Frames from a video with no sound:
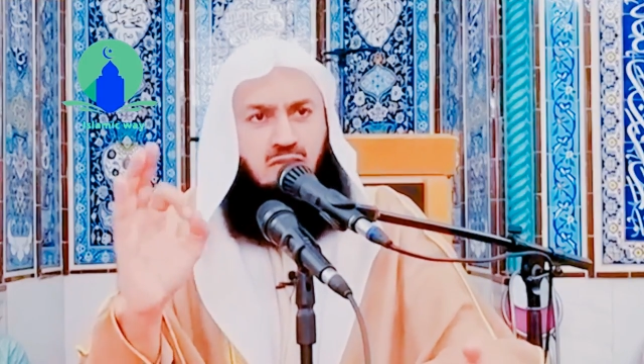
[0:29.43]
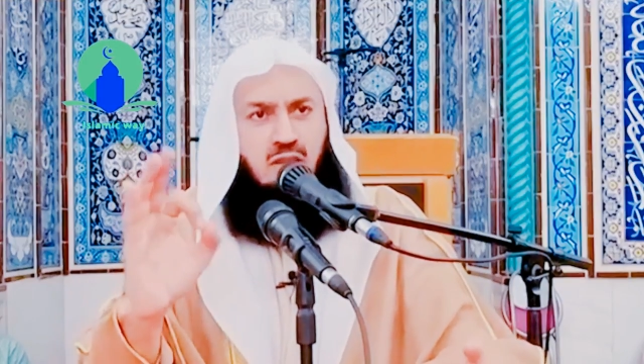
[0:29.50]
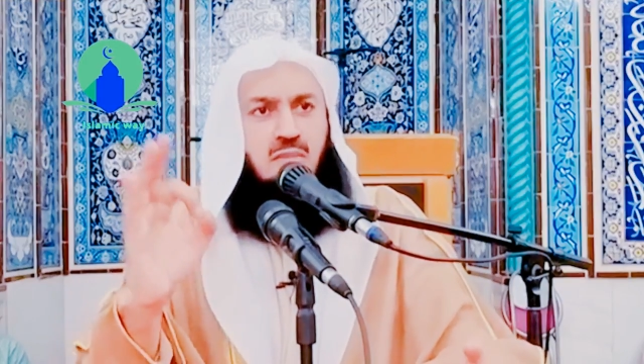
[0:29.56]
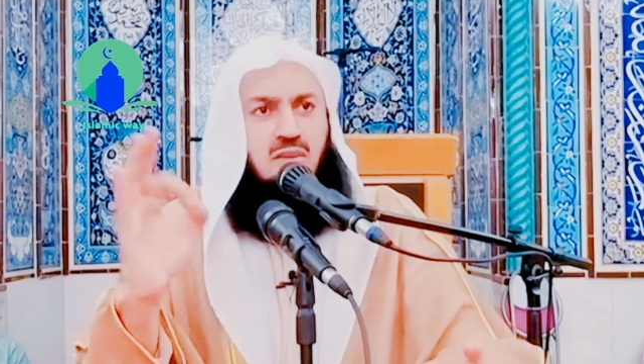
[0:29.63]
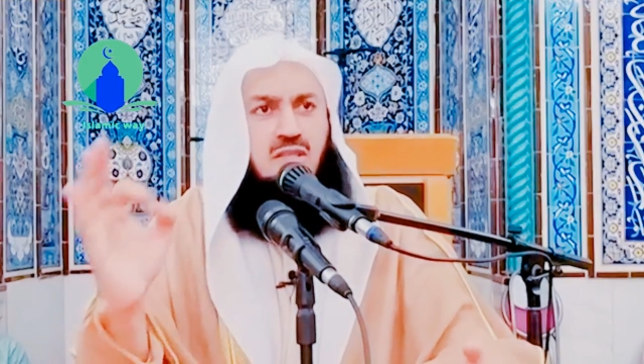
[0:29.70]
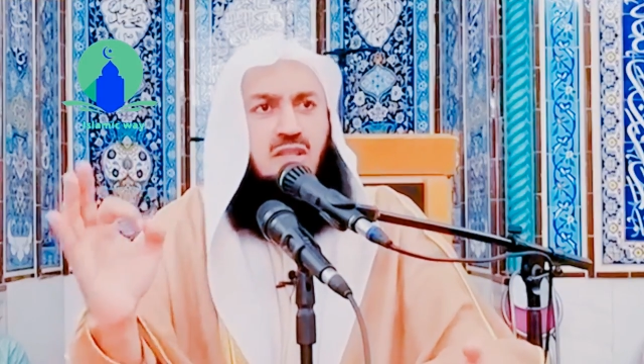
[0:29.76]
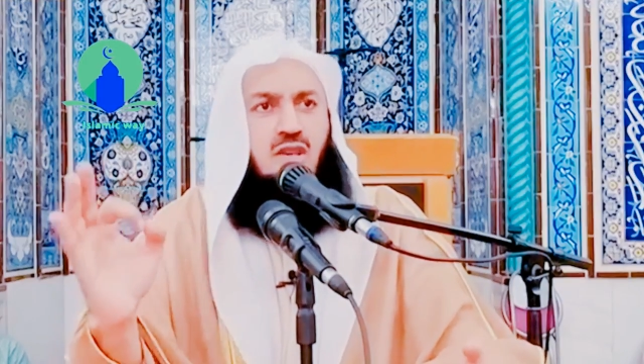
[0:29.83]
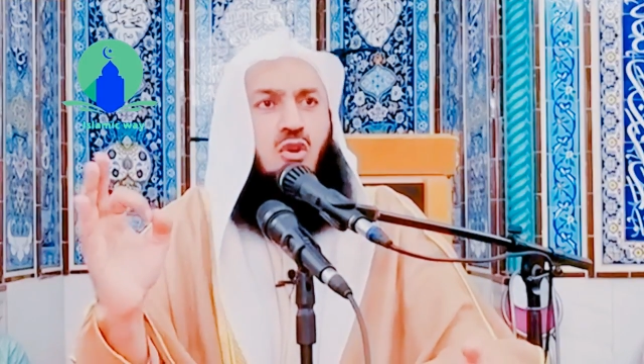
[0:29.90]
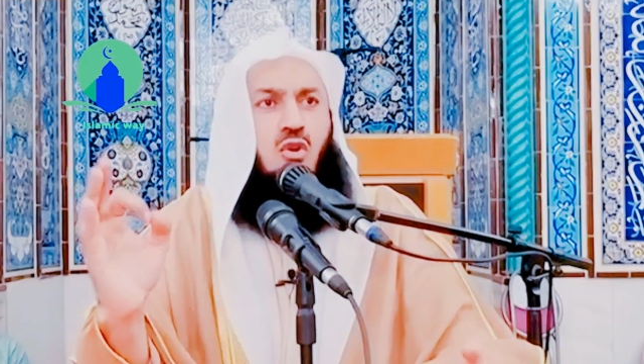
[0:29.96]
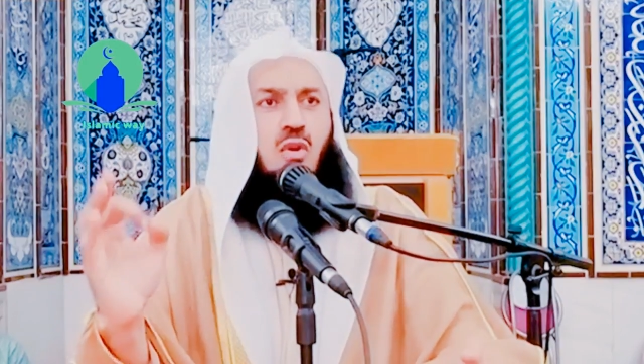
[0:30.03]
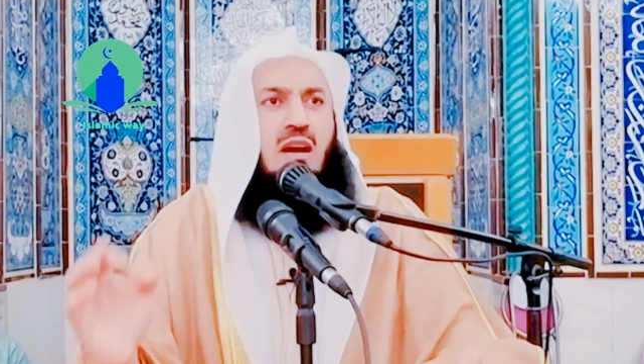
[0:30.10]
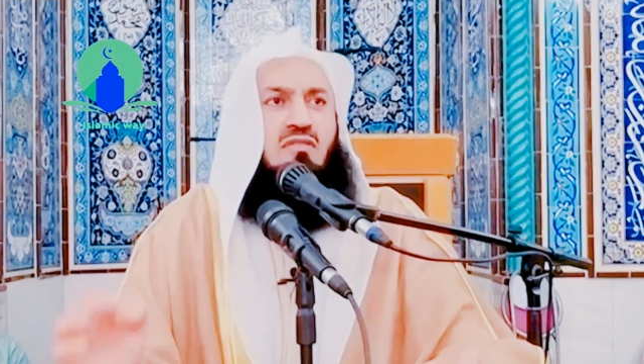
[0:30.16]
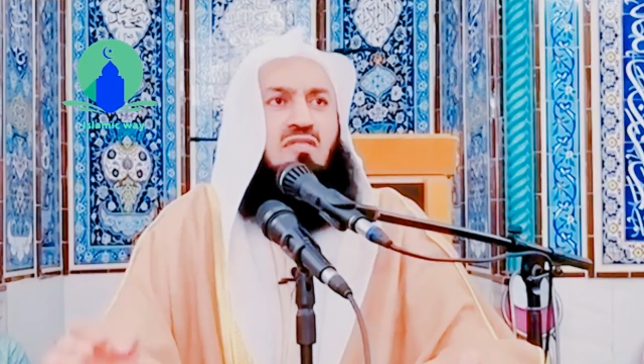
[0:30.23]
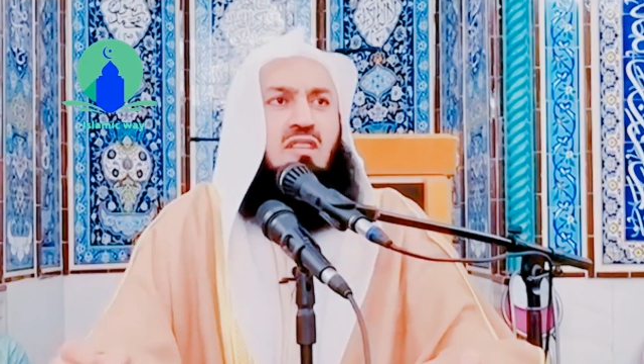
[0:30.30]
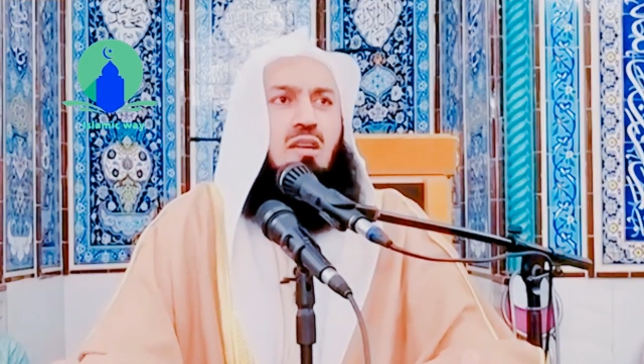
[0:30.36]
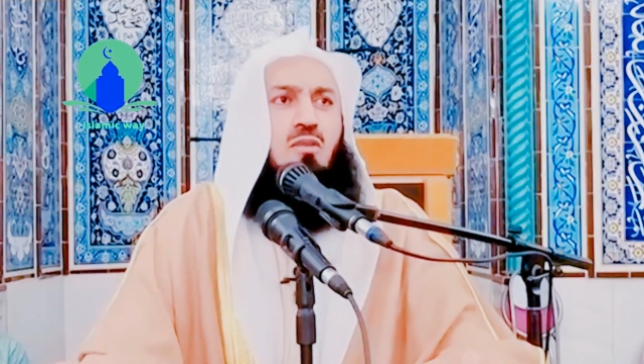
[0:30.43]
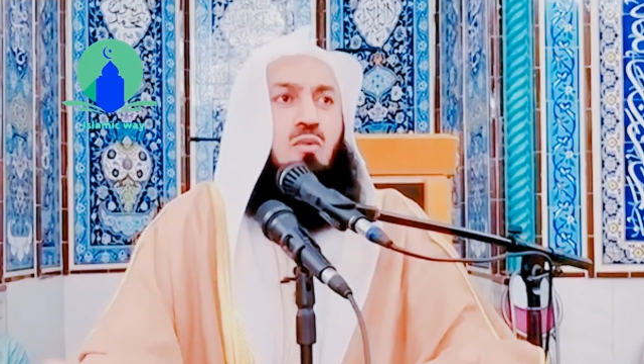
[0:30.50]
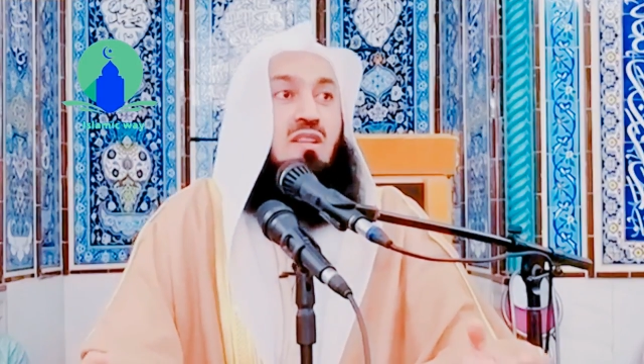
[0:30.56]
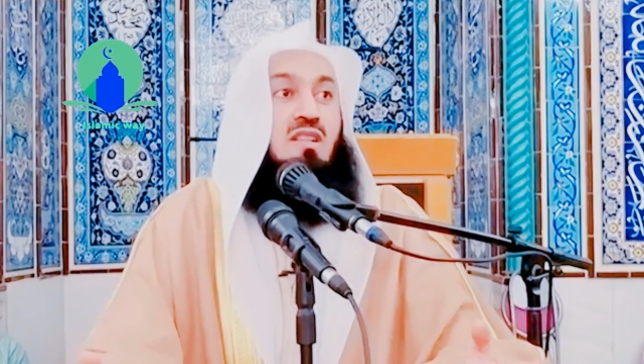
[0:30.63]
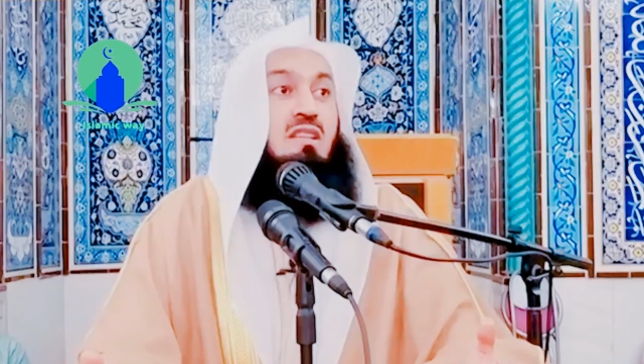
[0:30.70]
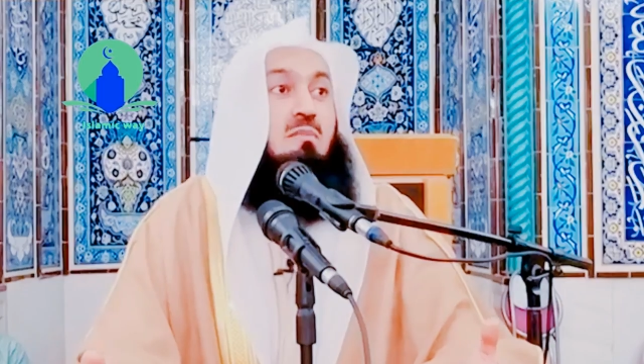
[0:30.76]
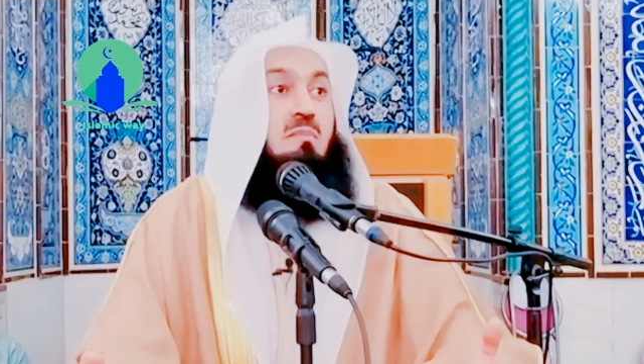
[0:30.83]
give them a zero after
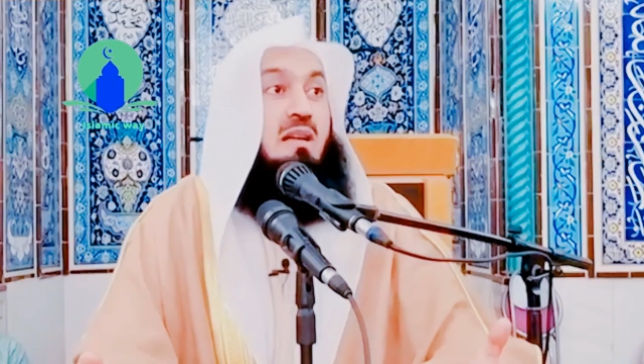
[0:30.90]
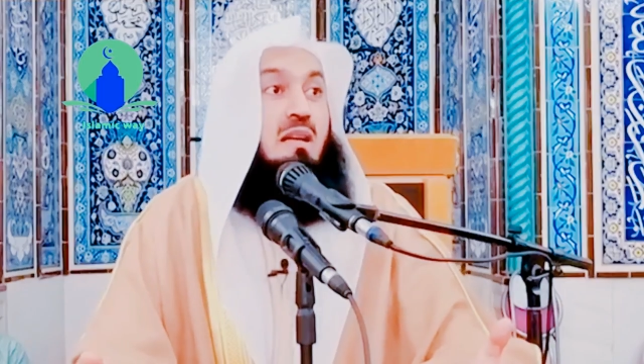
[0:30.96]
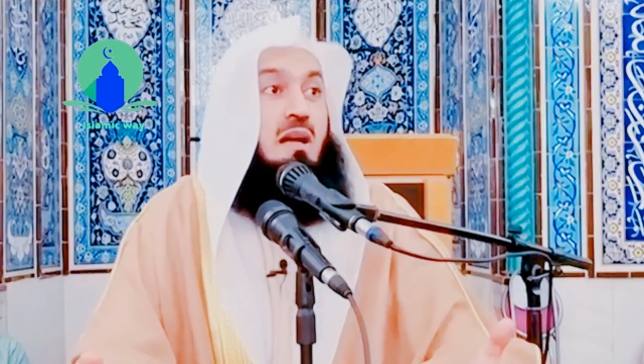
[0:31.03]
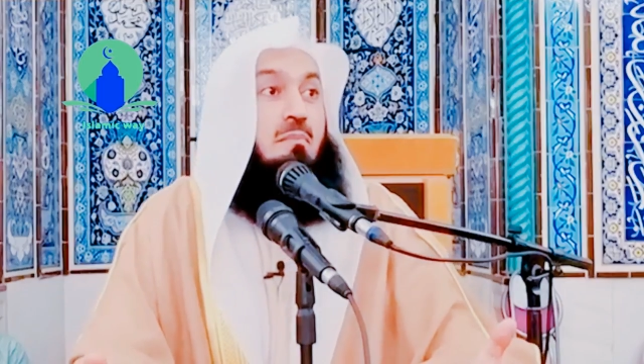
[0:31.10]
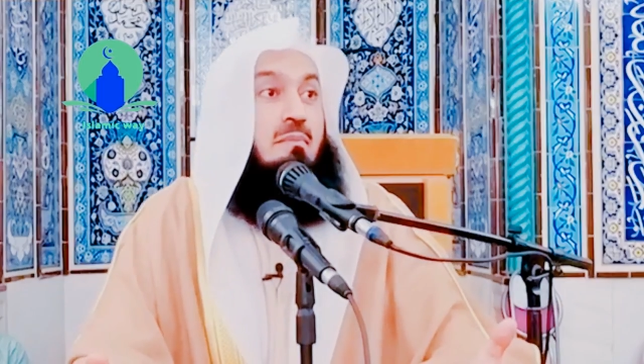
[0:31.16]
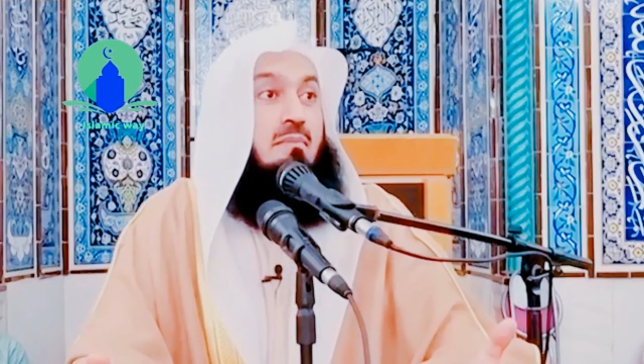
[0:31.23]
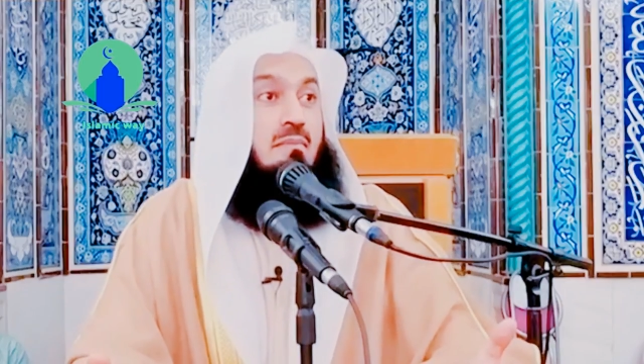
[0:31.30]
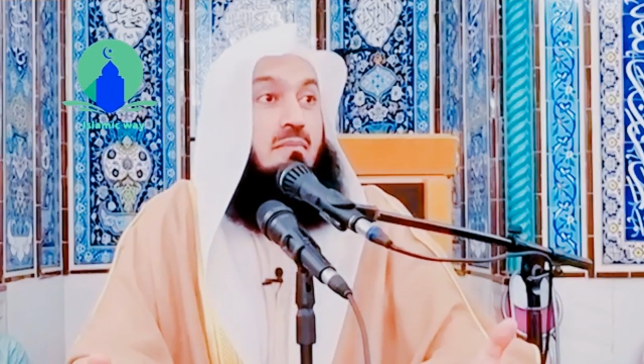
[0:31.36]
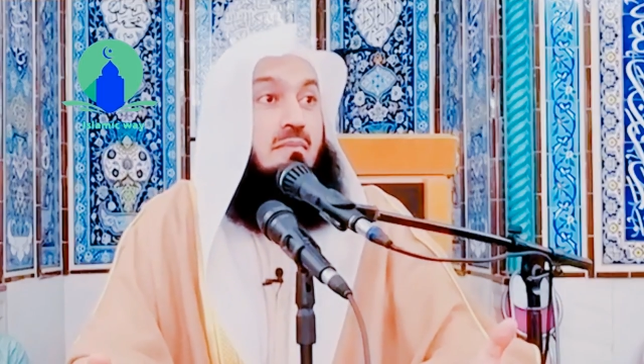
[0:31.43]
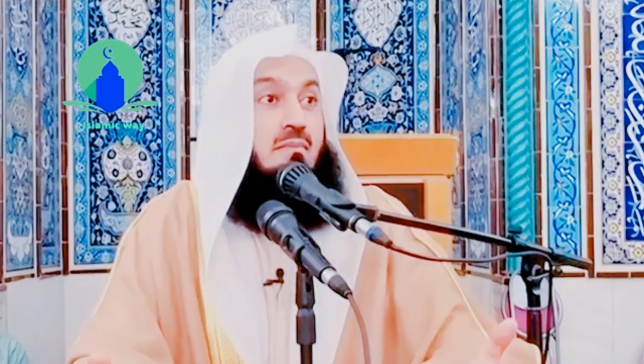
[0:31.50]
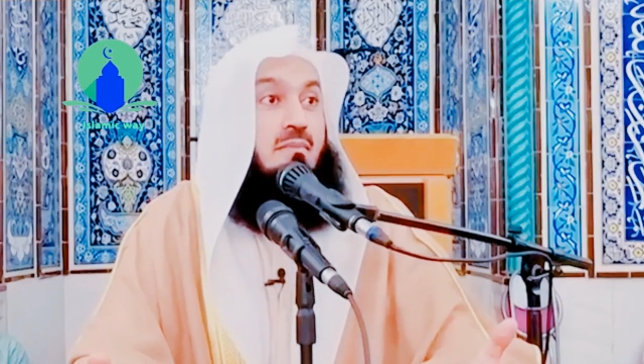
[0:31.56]
that. What does it become?